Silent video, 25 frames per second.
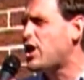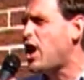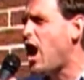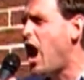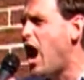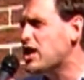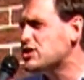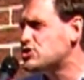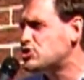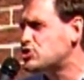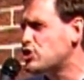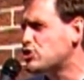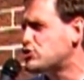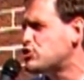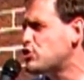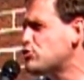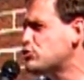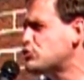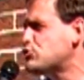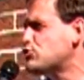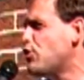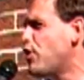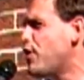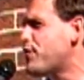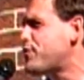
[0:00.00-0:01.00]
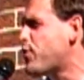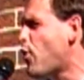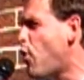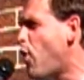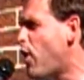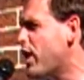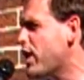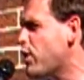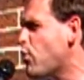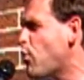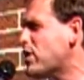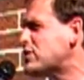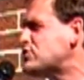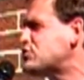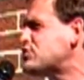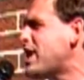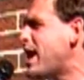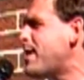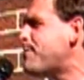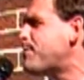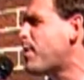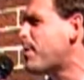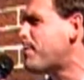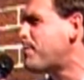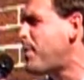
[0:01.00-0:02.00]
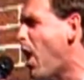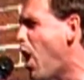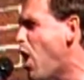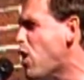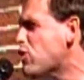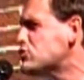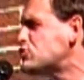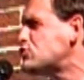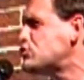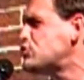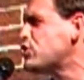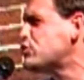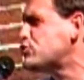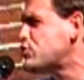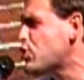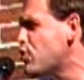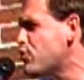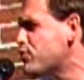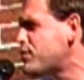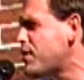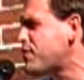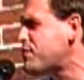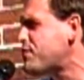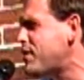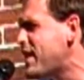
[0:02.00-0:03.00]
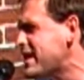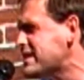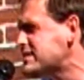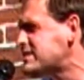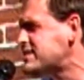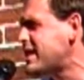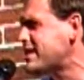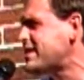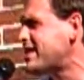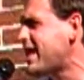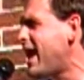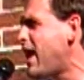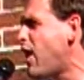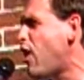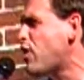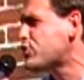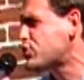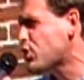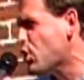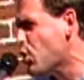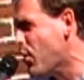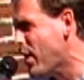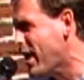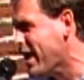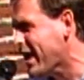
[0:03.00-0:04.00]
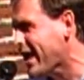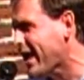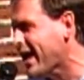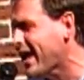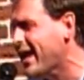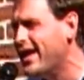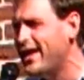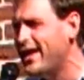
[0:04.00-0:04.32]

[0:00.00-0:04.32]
the constitutional authority which they propose to do the things that they are doing.